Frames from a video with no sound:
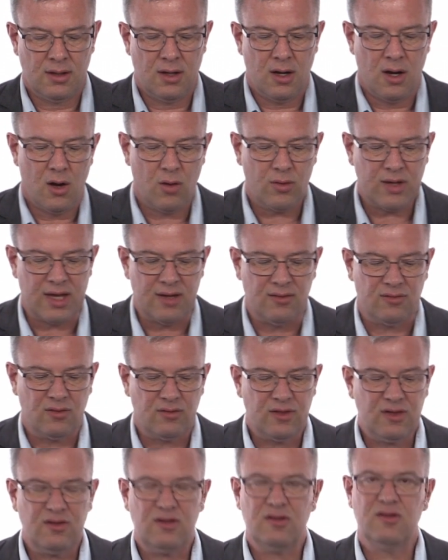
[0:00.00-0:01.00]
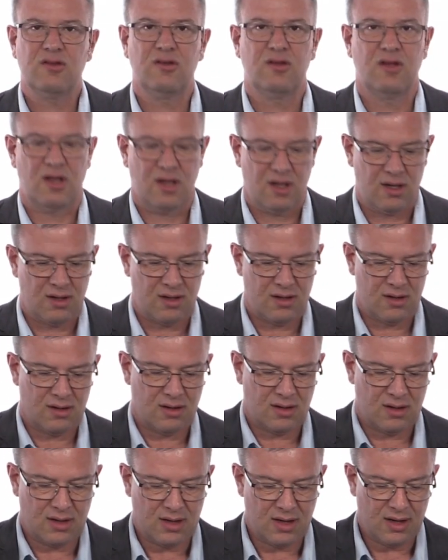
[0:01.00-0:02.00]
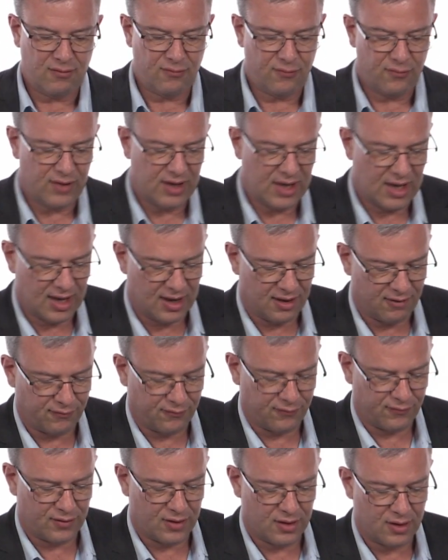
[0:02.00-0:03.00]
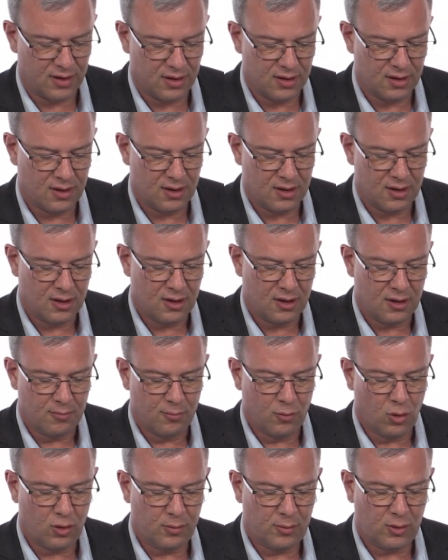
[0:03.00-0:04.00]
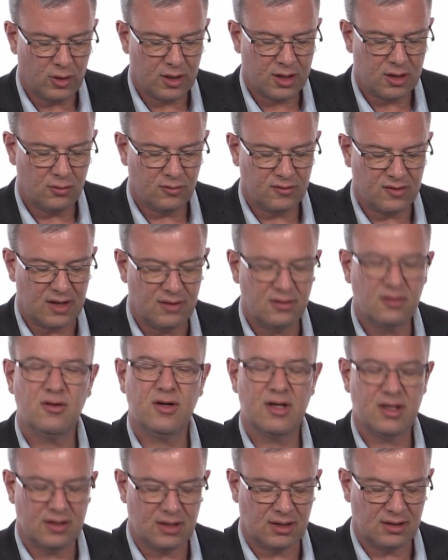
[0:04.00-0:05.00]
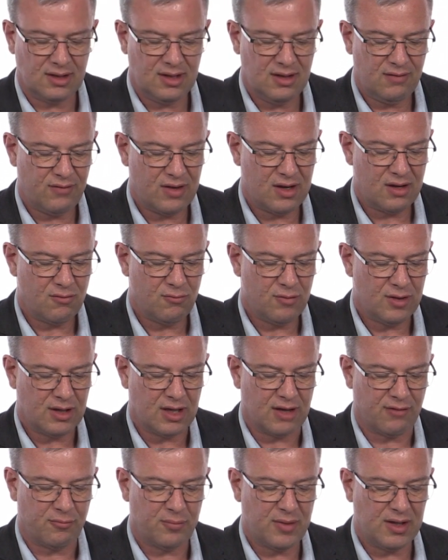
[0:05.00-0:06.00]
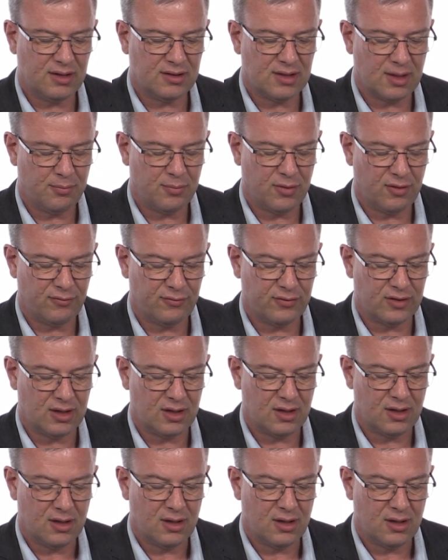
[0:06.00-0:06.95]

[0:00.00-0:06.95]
Okay, so this is, if we have more molecules entering than leaving, we'll have buildup of the